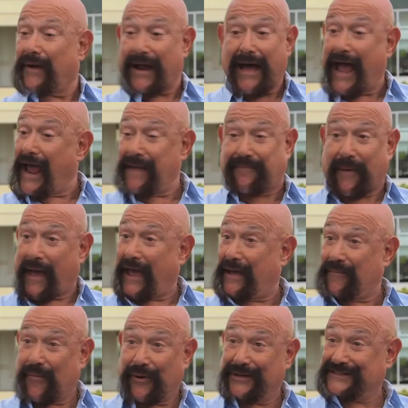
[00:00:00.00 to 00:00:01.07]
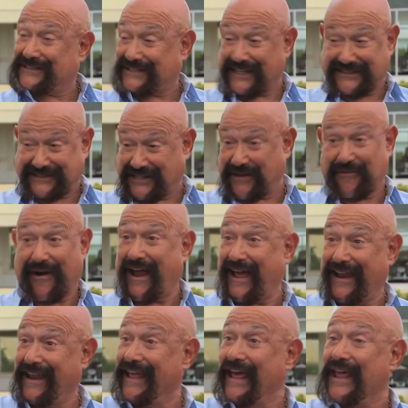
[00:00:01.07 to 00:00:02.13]
But I ain't paying more than 60
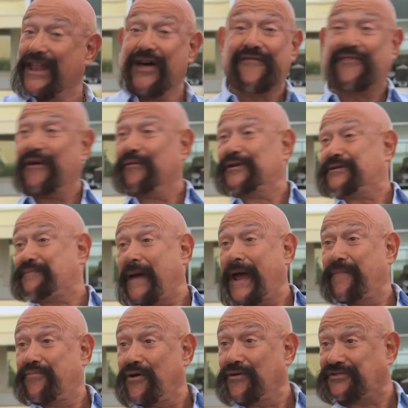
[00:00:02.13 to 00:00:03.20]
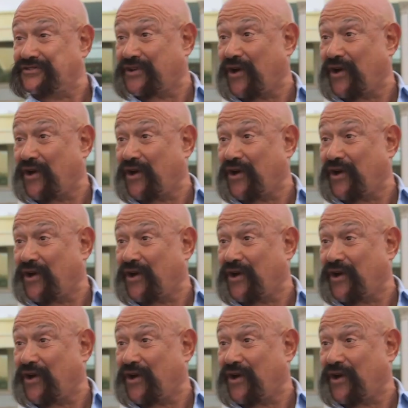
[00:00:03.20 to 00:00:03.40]
grand than if it was Babe Ruth's